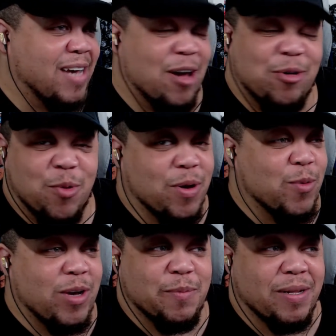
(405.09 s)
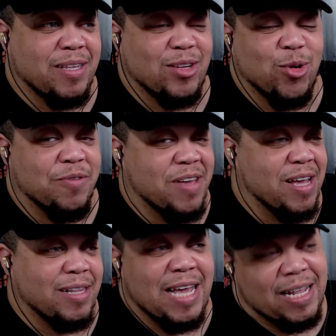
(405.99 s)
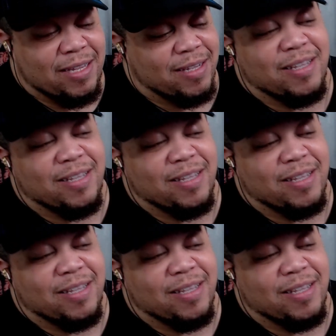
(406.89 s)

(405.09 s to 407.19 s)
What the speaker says: I don't know what it was about the story of It.